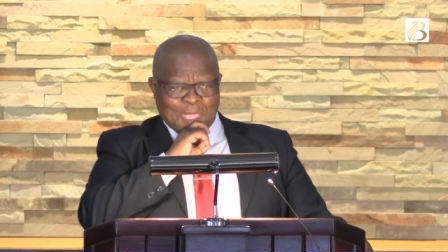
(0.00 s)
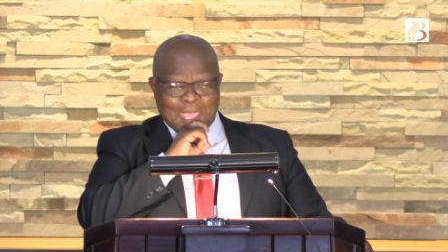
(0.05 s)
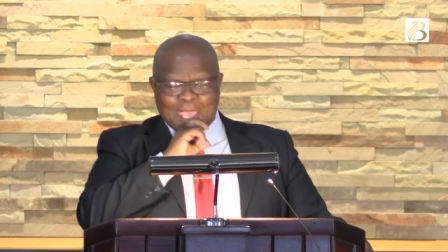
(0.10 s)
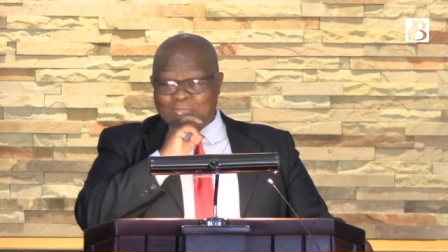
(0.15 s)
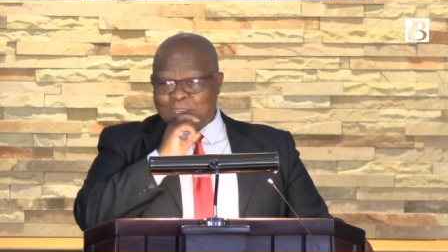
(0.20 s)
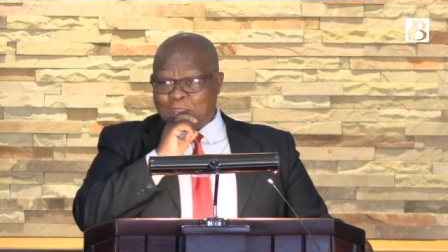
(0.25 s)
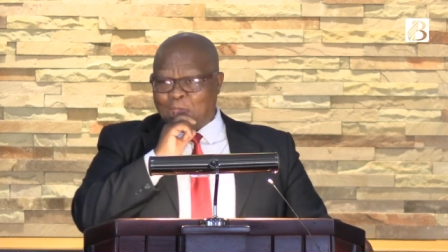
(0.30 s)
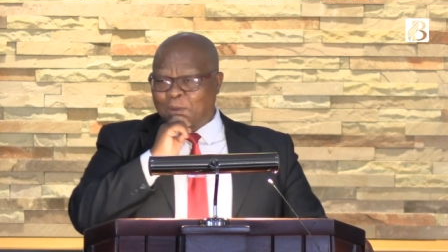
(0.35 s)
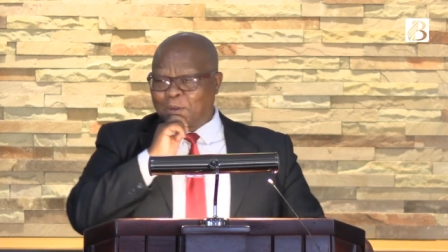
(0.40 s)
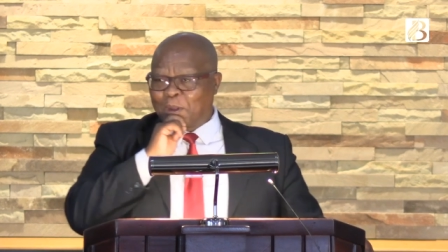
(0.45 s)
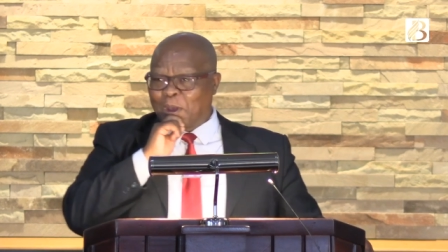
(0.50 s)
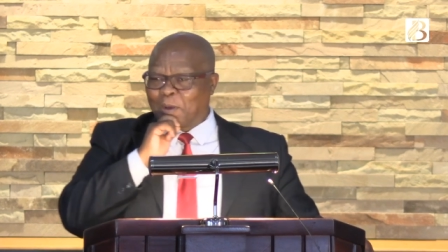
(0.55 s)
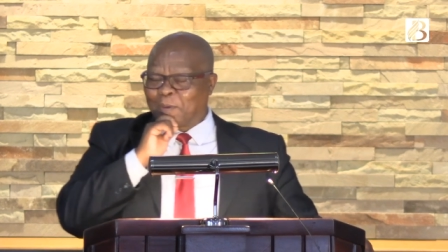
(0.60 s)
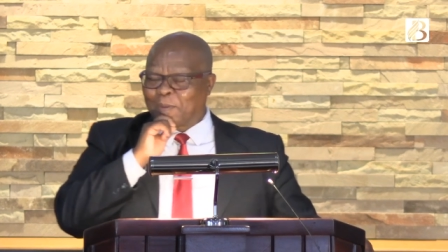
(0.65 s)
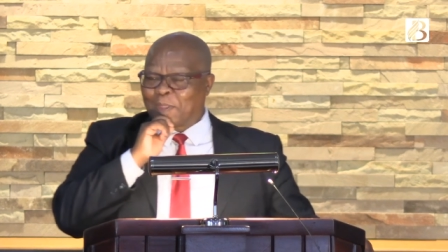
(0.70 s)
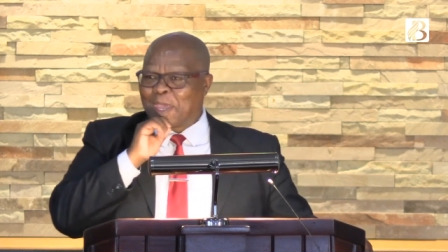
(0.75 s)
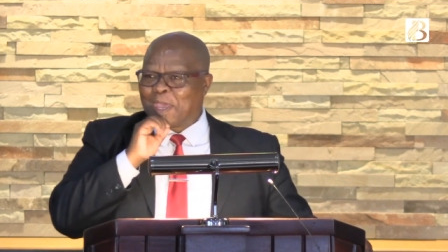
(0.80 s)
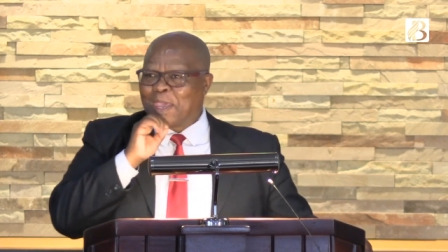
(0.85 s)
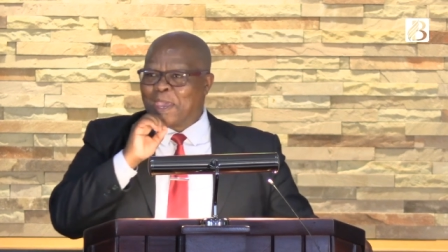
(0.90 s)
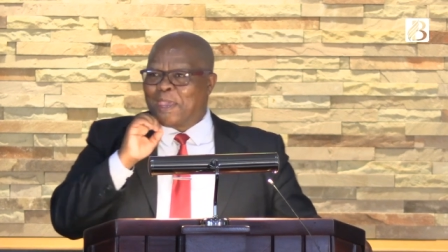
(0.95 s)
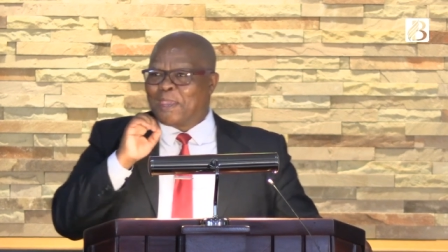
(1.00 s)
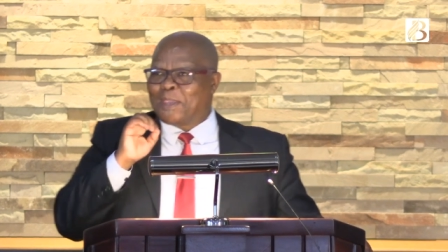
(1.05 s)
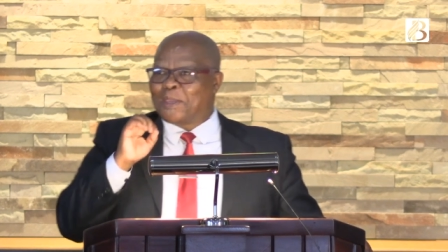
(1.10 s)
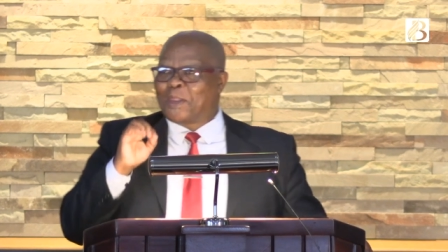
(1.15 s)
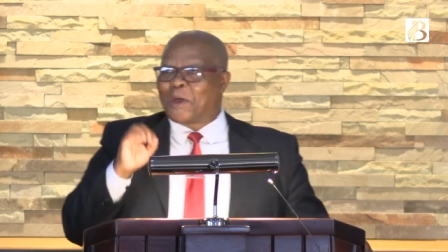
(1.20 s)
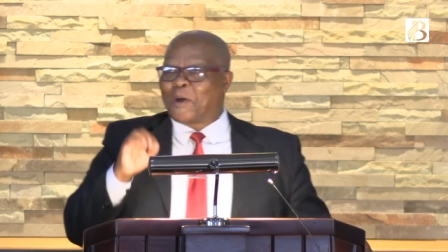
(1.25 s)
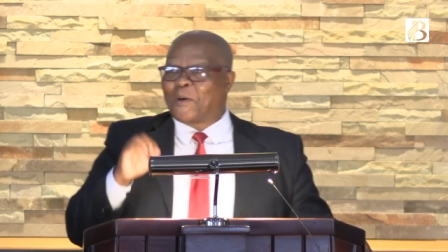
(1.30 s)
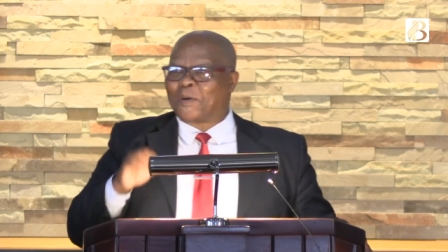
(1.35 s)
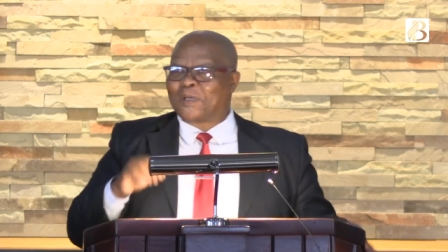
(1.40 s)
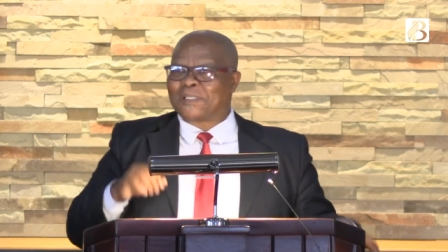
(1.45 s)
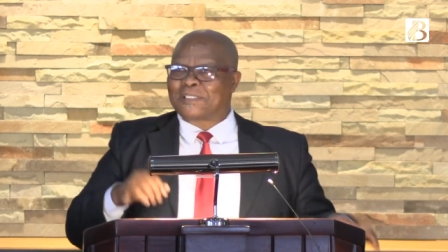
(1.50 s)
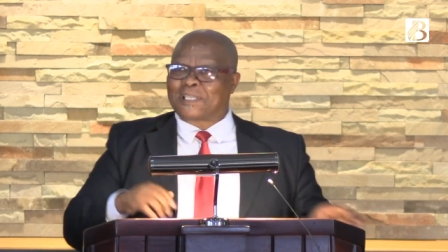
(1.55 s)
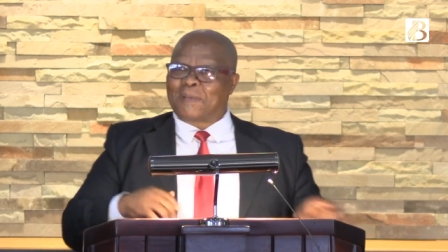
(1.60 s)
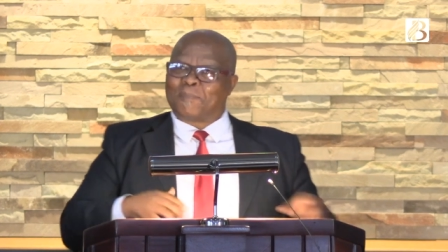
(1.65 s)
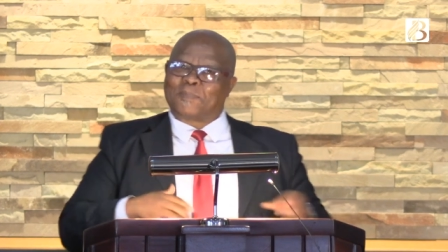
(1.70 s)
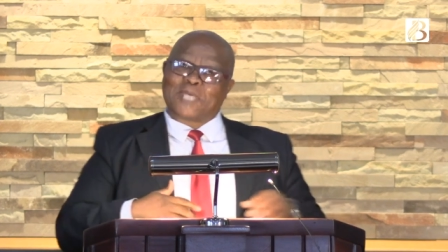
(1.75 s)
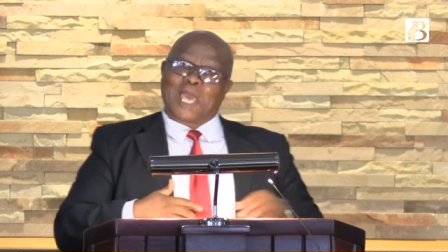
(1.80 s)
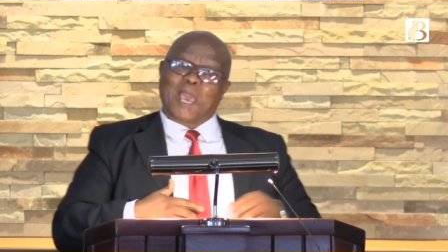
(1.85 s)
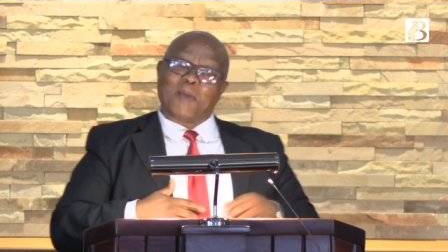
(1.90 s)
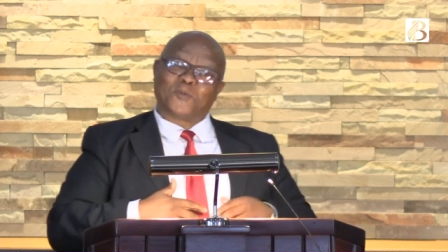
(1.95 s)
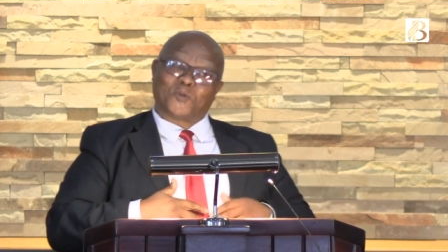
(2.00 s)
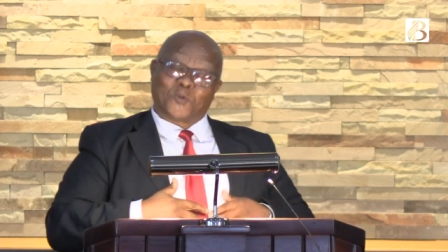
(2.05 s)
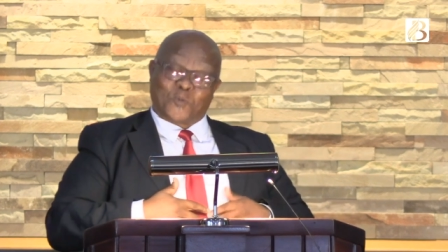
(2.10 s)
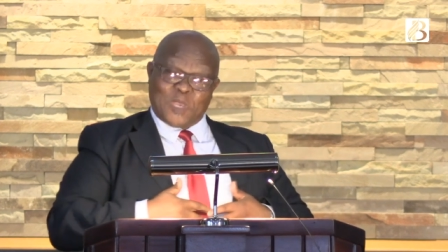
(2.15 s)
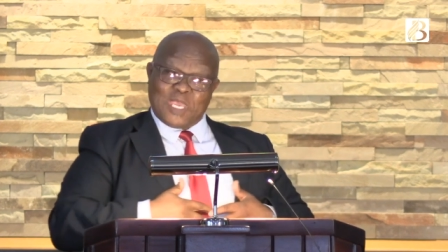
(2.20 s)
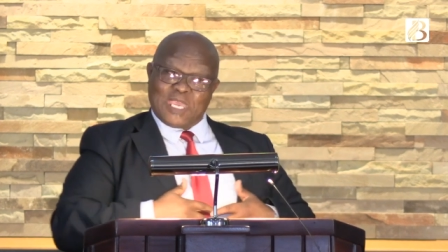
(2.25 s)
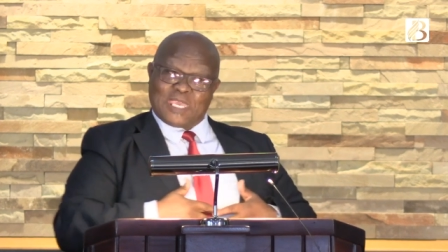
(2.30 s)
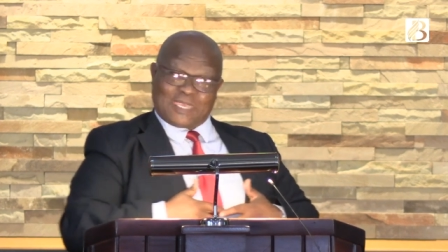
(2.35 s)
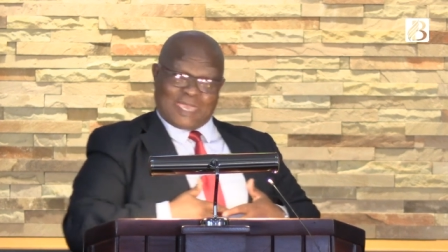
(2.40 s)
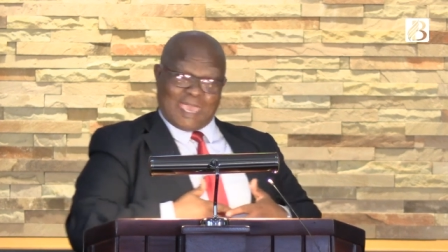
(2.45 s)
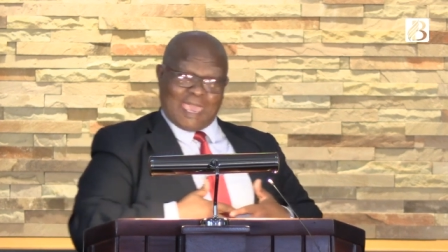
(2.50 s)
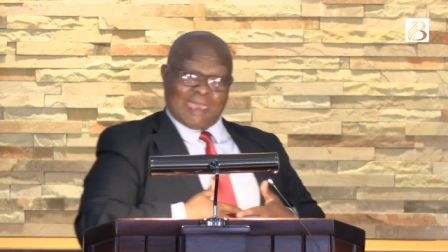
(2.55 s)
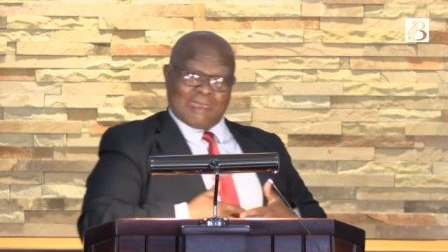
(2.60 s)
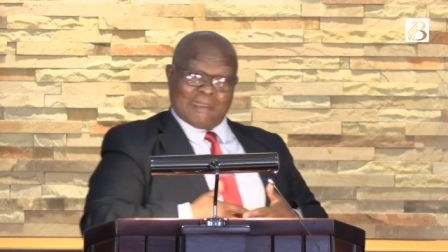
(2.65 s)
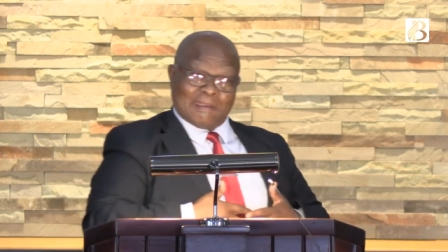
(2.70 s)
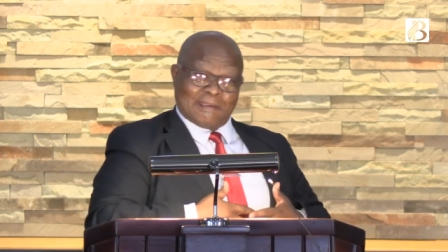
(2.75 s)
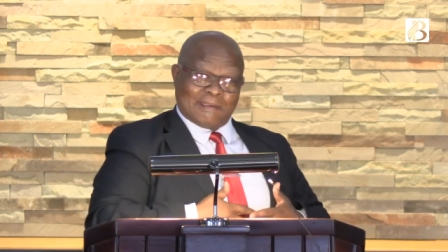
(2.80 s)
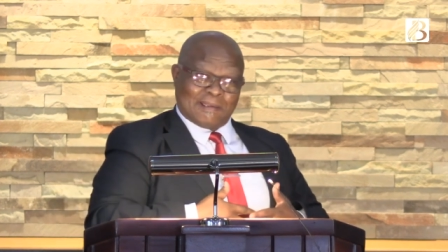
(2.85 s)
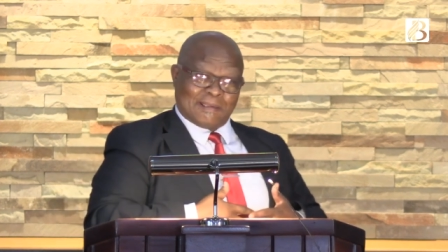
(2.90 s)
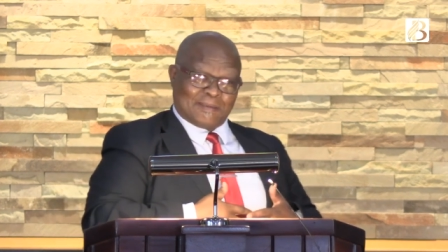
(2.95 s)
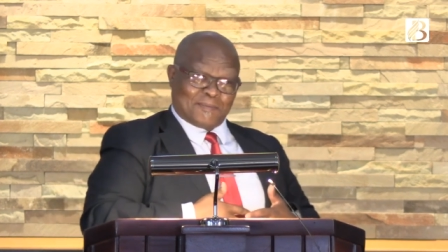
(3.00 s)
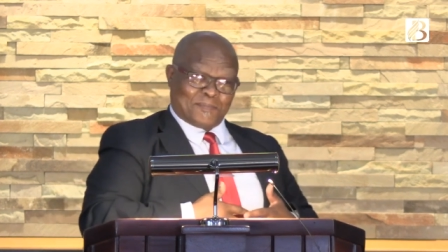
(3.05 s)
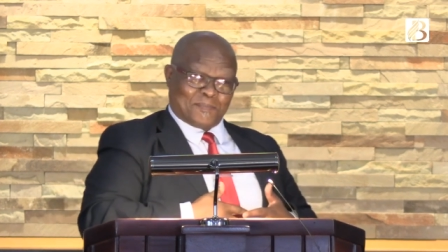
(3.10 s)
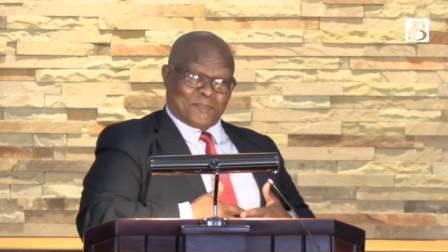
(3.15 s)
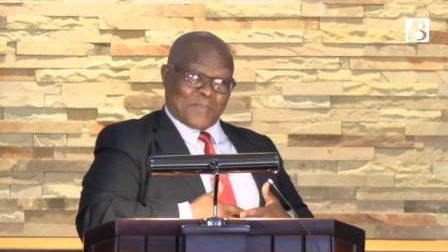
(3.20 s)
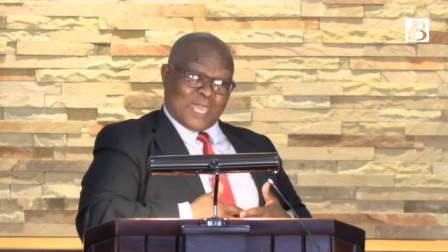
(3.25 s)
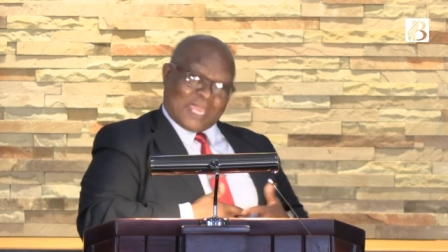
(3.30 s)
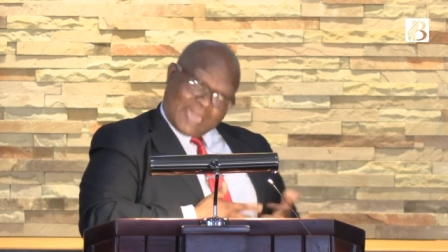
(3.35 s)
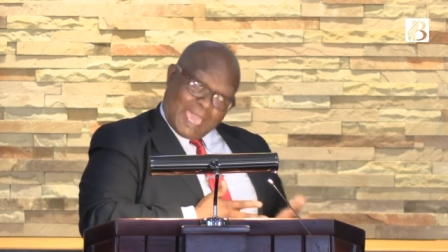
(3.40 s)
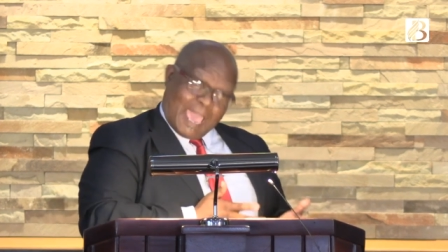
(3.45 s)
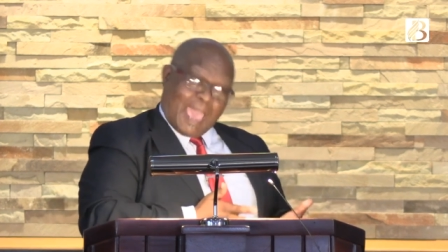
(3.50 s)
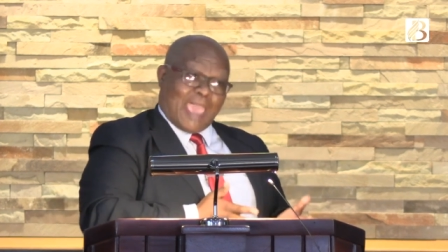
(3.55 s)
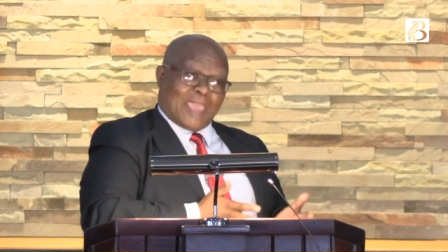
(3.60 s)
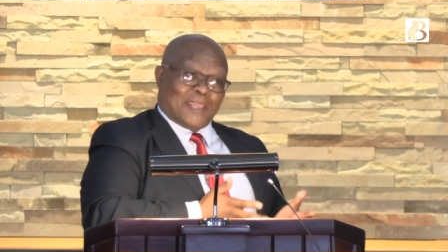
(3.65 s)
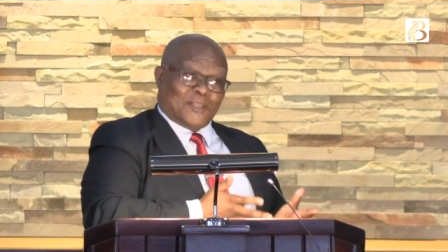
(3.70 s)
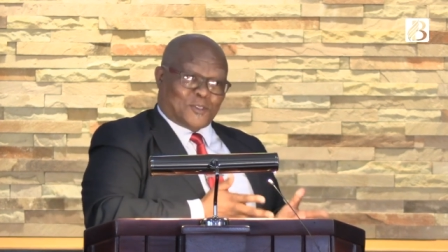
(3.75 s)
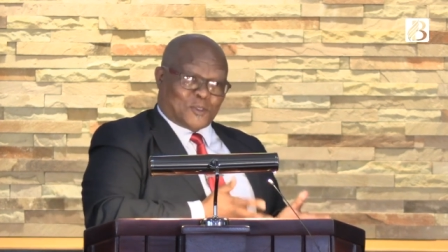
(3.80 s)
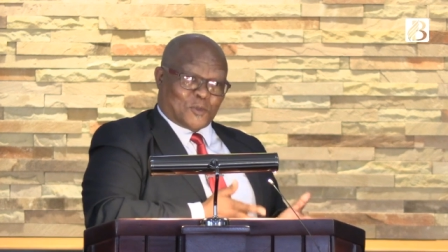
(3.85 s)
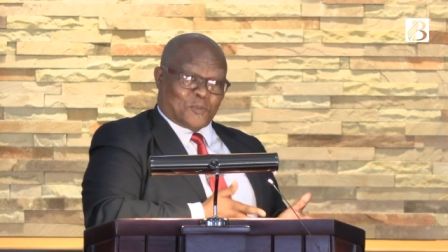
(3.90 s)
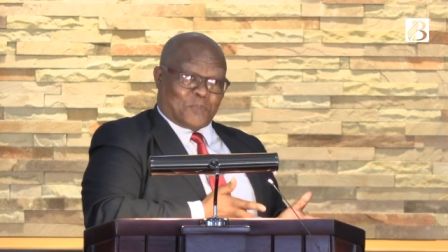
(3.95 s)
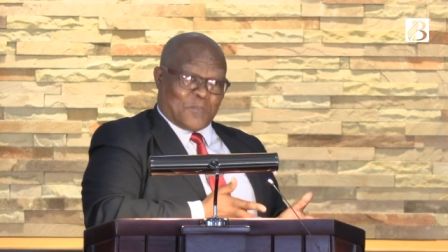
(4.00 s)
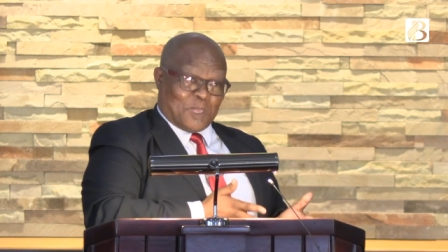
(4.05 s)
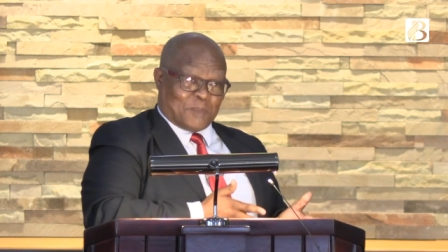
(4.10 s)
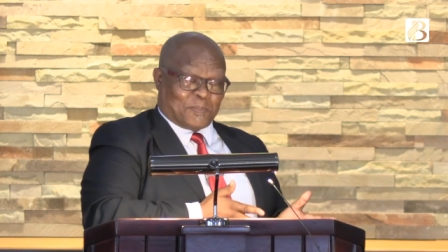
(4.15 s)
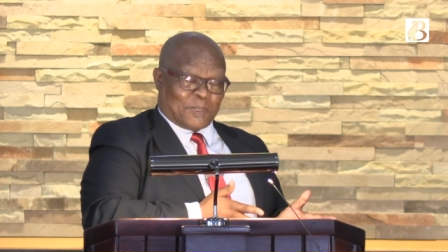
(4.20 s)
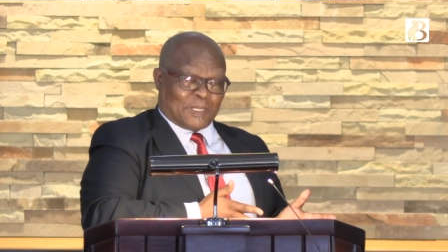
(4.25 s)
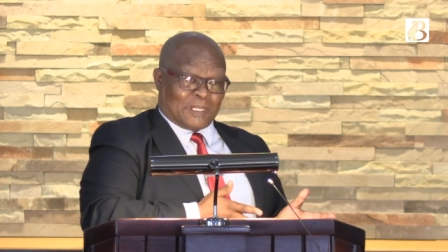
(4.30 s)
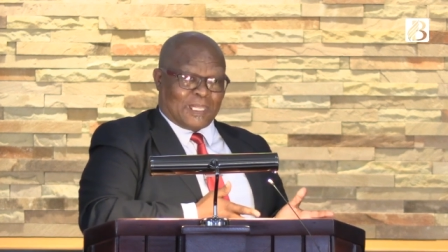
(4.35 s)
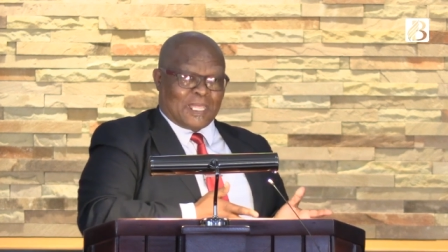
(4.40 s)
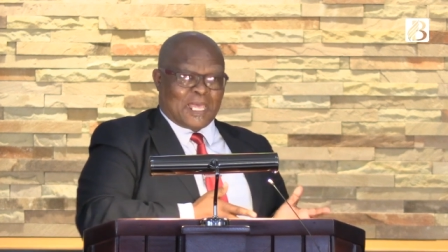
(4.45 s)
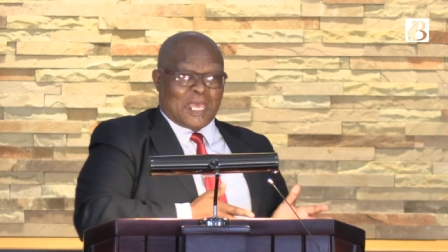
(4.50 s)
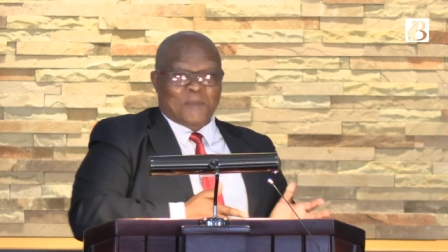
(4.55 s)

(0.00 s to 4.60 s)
Now, now, you know, sometimes we can be kind to people,